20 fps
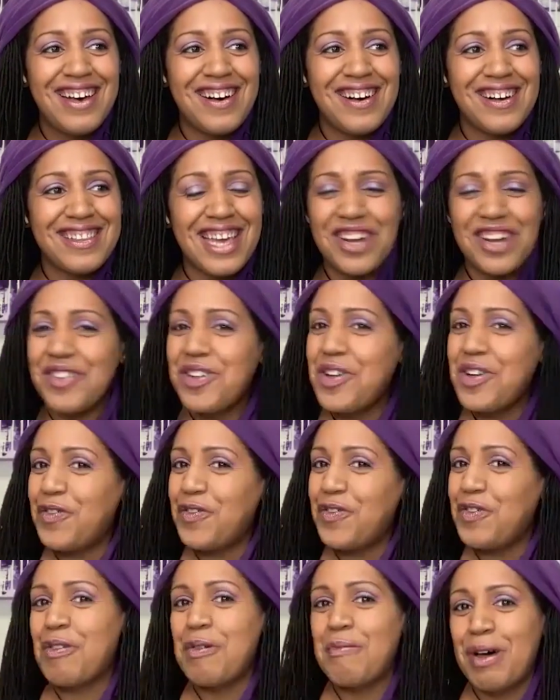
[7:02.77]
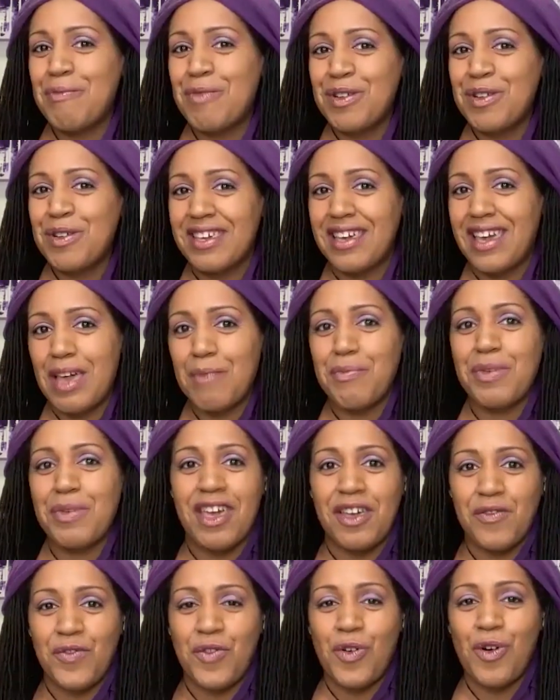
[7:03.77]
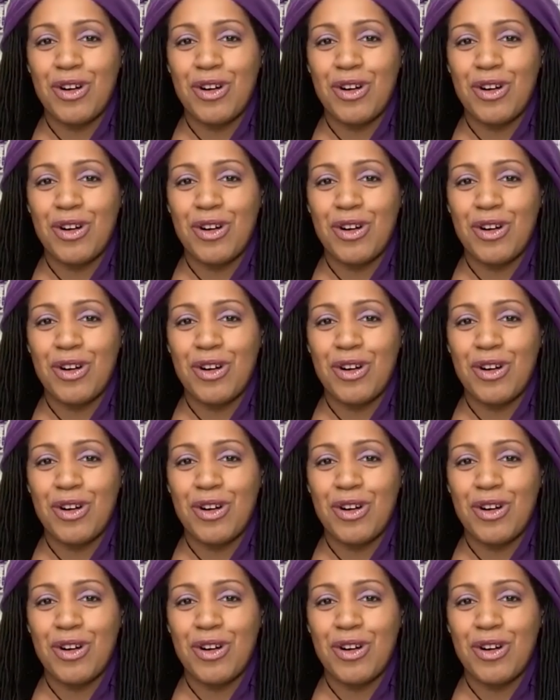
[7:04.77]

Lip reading: I don't know if you remember the APA